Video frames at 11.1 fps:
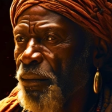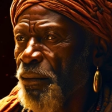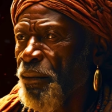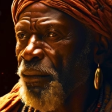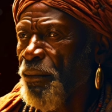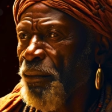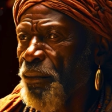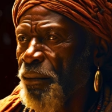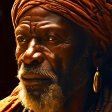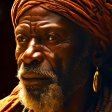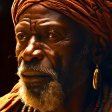
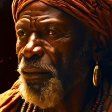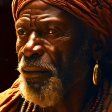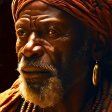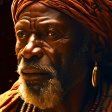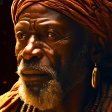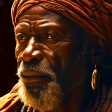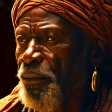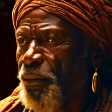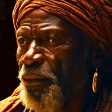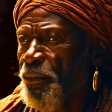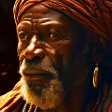
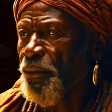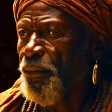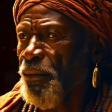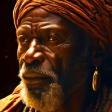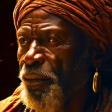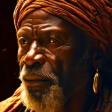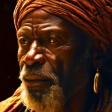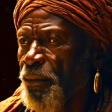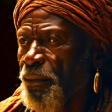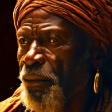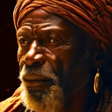
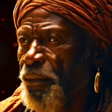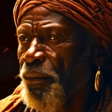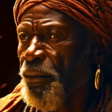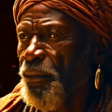Nobody speaks.